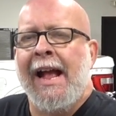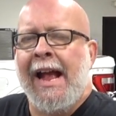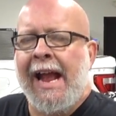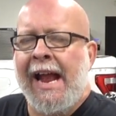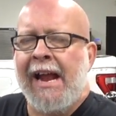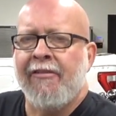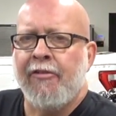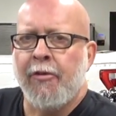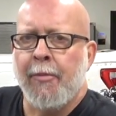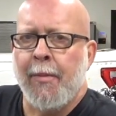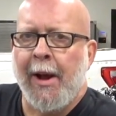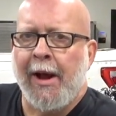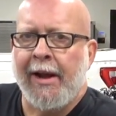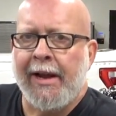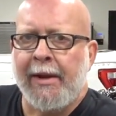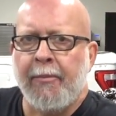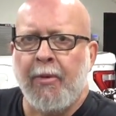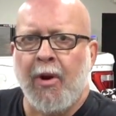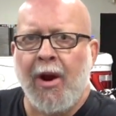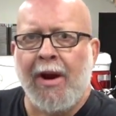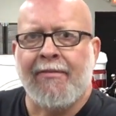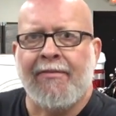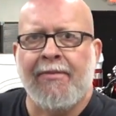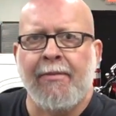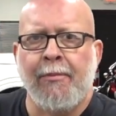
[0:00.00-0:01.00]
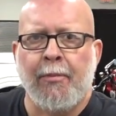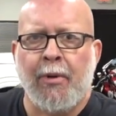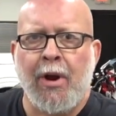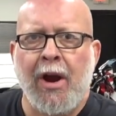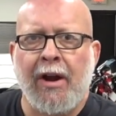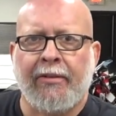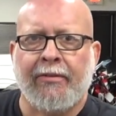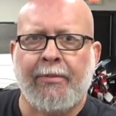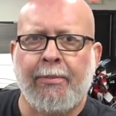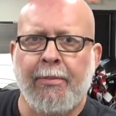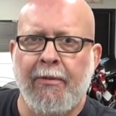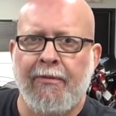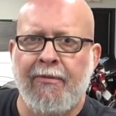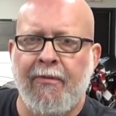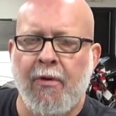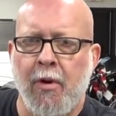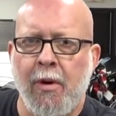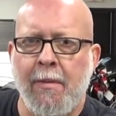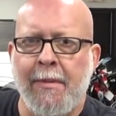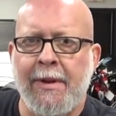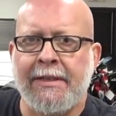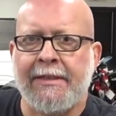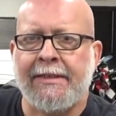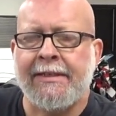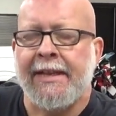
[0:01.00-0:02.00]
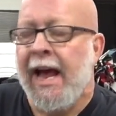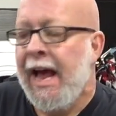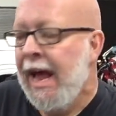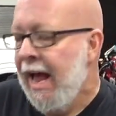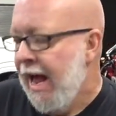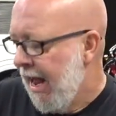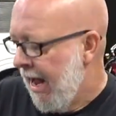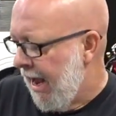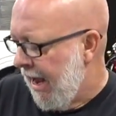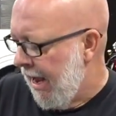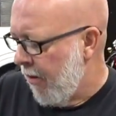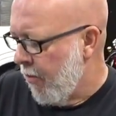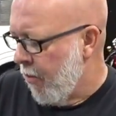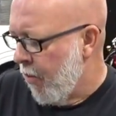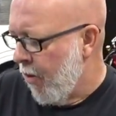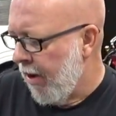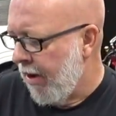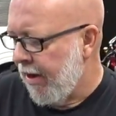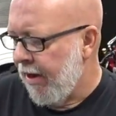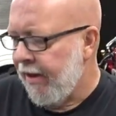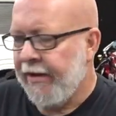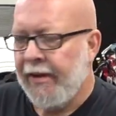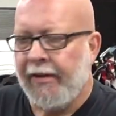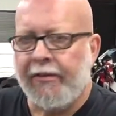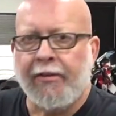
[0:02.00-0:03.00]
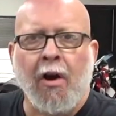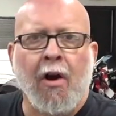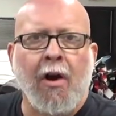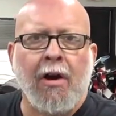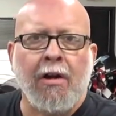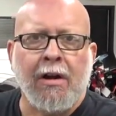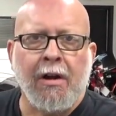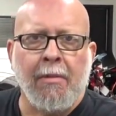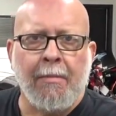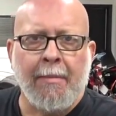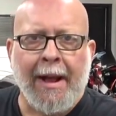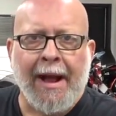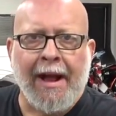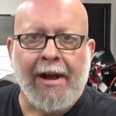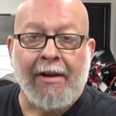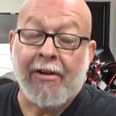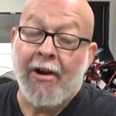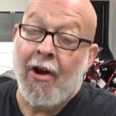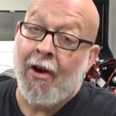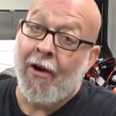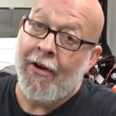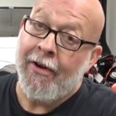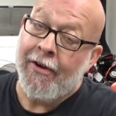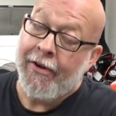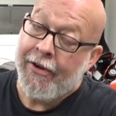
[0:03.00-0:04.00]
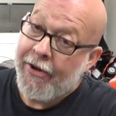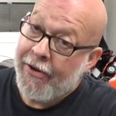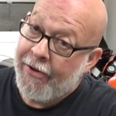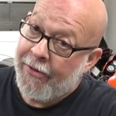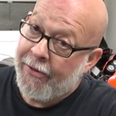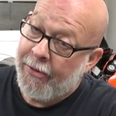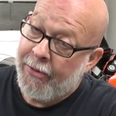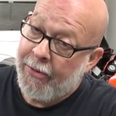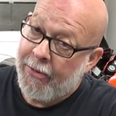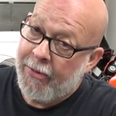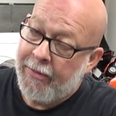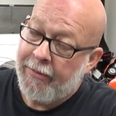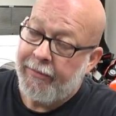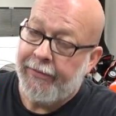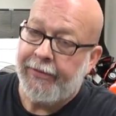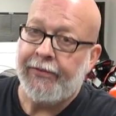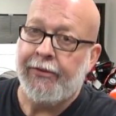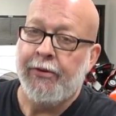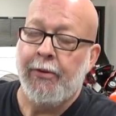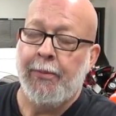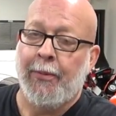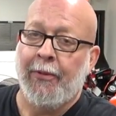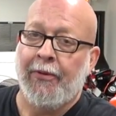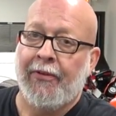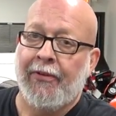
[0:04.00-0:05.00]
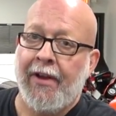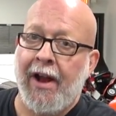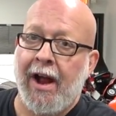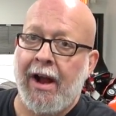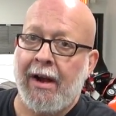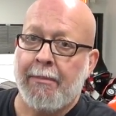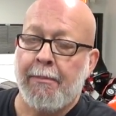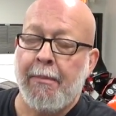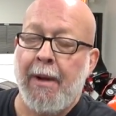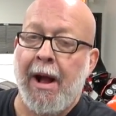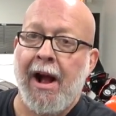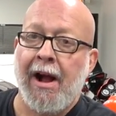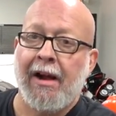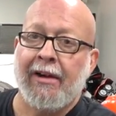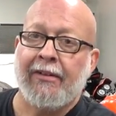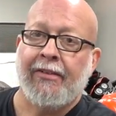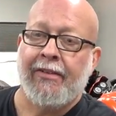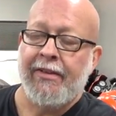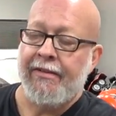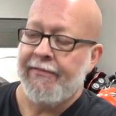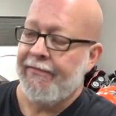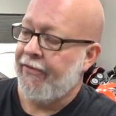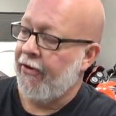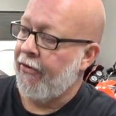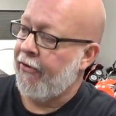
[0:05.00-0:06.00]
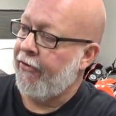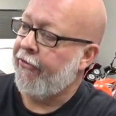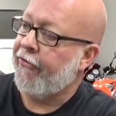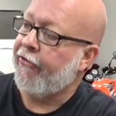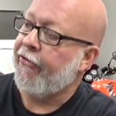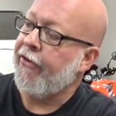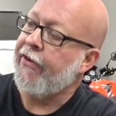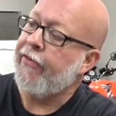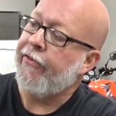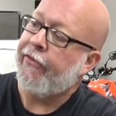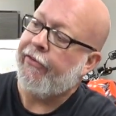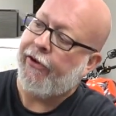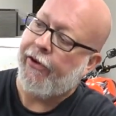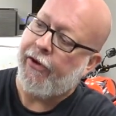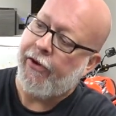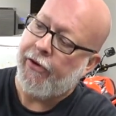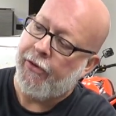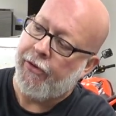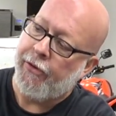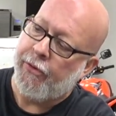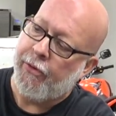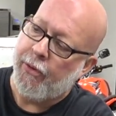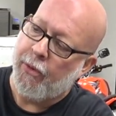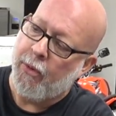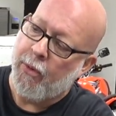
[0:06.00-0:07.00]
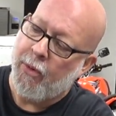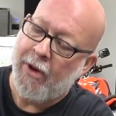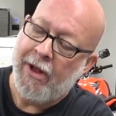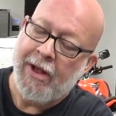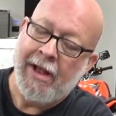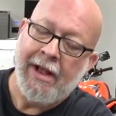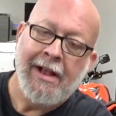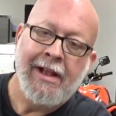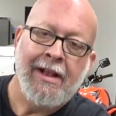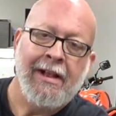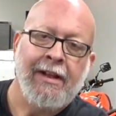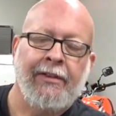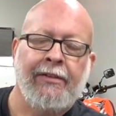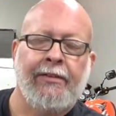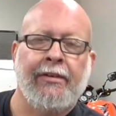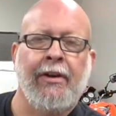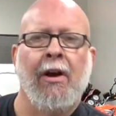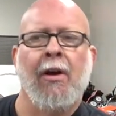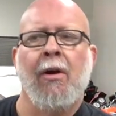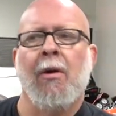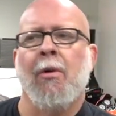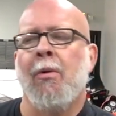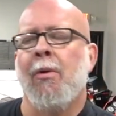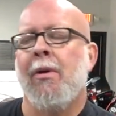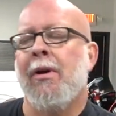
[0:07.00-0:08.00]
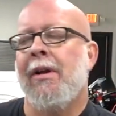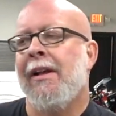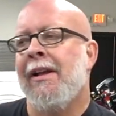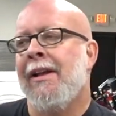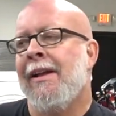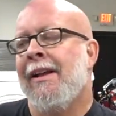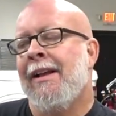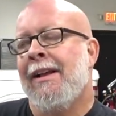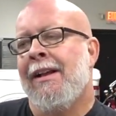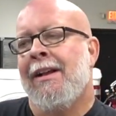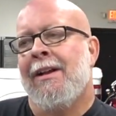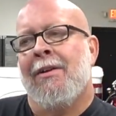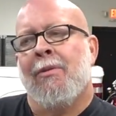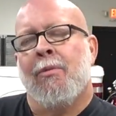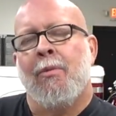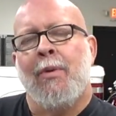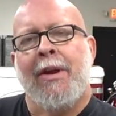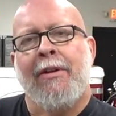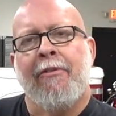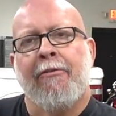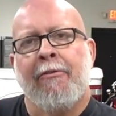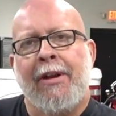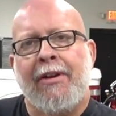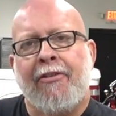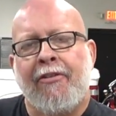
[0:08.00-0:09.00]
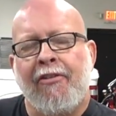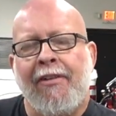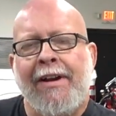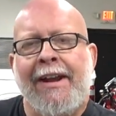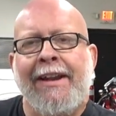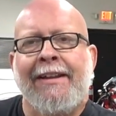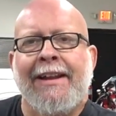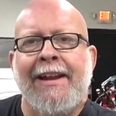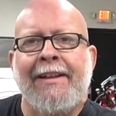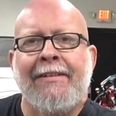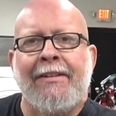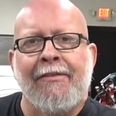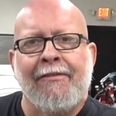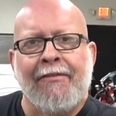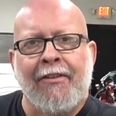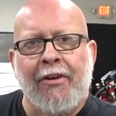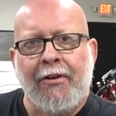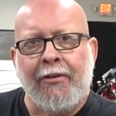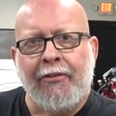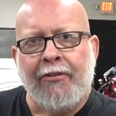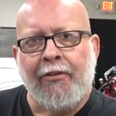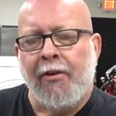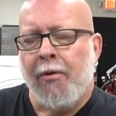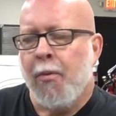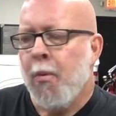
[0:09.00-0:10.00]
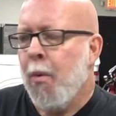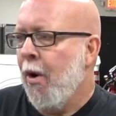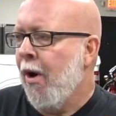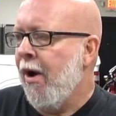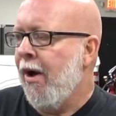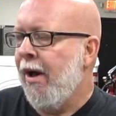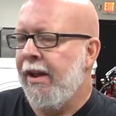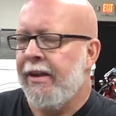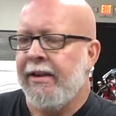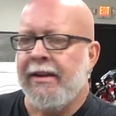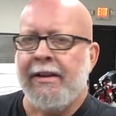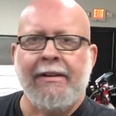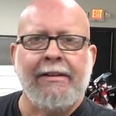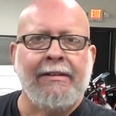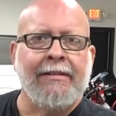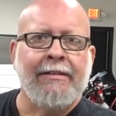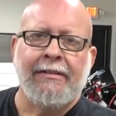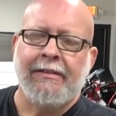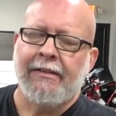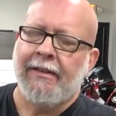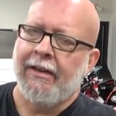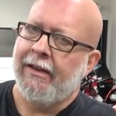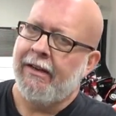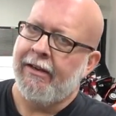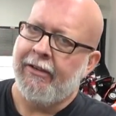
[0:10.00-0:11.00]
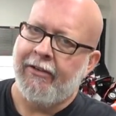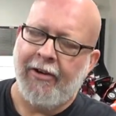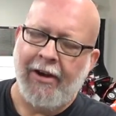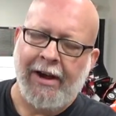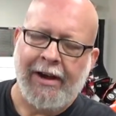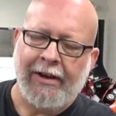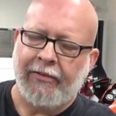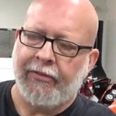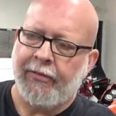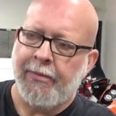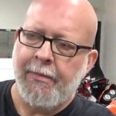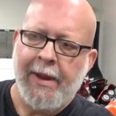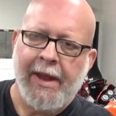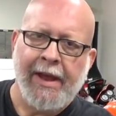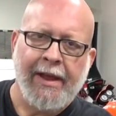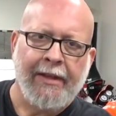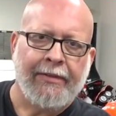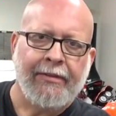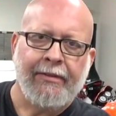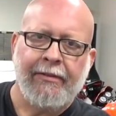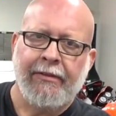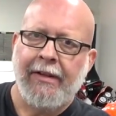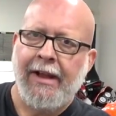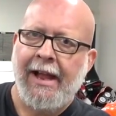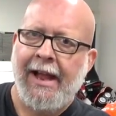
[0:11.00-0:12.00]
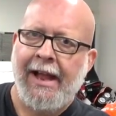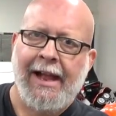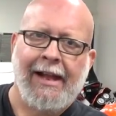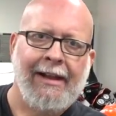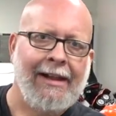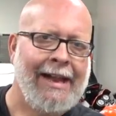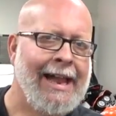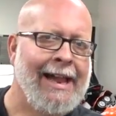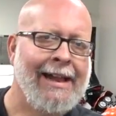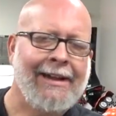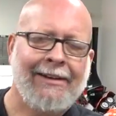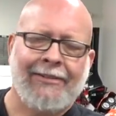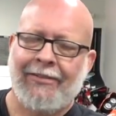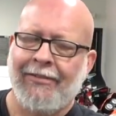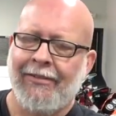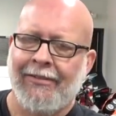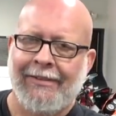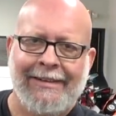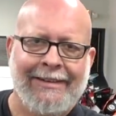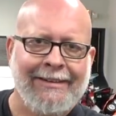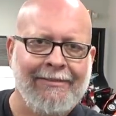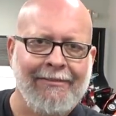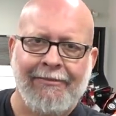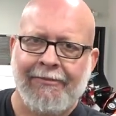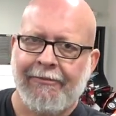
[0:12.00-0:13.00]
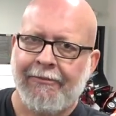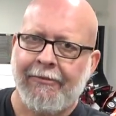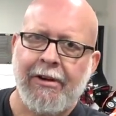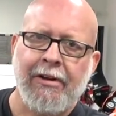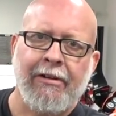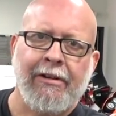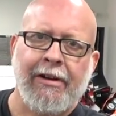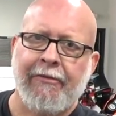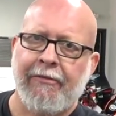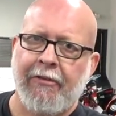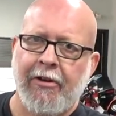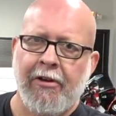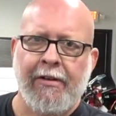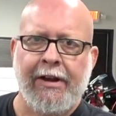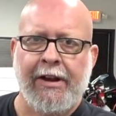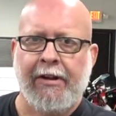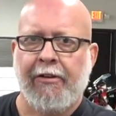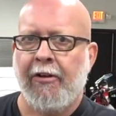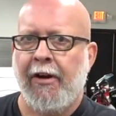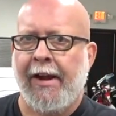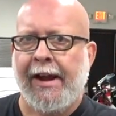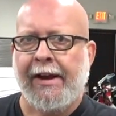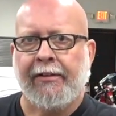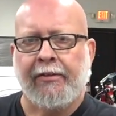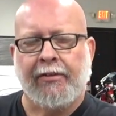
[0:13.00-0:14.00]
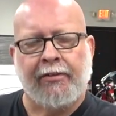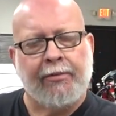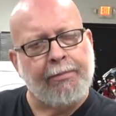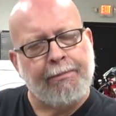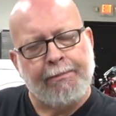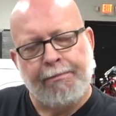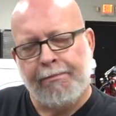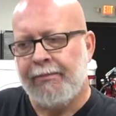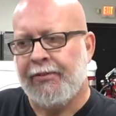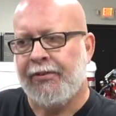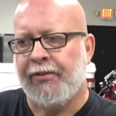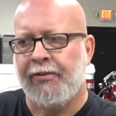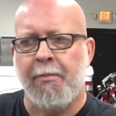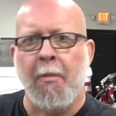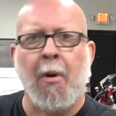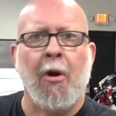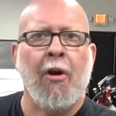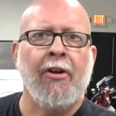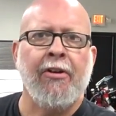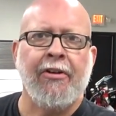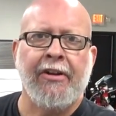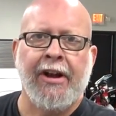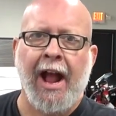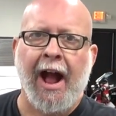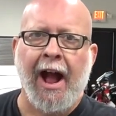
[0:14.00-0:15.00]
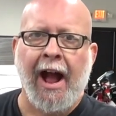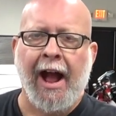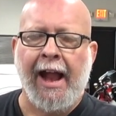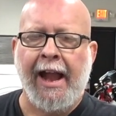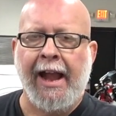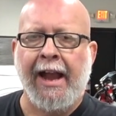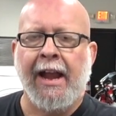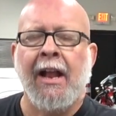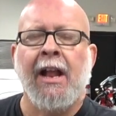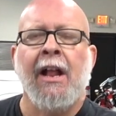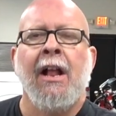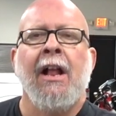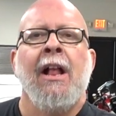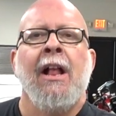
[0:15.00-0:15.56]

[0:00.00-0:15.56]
everybody, Brock from Brock's Performance. I wanted to talk about our new Super Stock box, the version 2. So we originally did the version 1. Greg Smith, excellent, really great, smart guy,